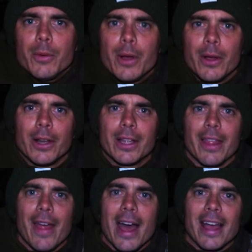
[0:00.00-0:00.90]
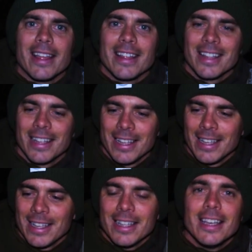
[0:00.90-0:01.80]
look at
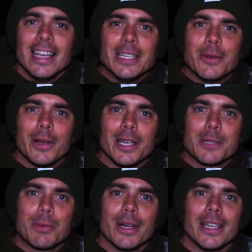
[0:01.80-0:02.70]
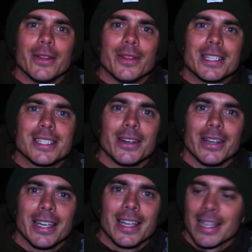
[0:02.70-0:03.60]
that. Equally as pretty on this
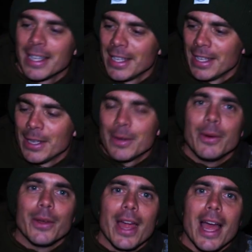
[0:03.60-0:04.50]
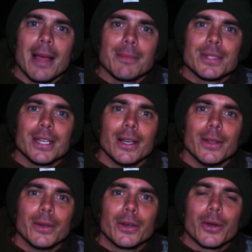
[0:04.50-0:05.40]
side. One
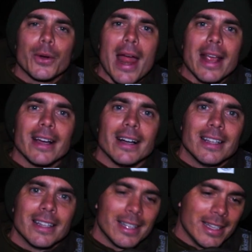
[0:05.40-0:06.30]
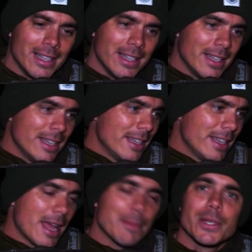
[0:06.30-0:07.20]
absolute cracker.
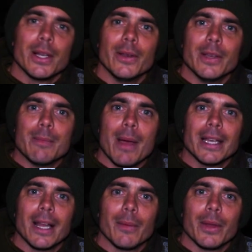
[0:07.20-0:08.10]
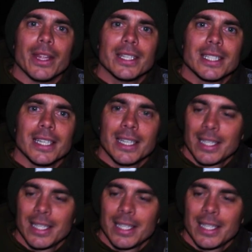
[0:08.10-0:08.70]
Absolutely made up with this.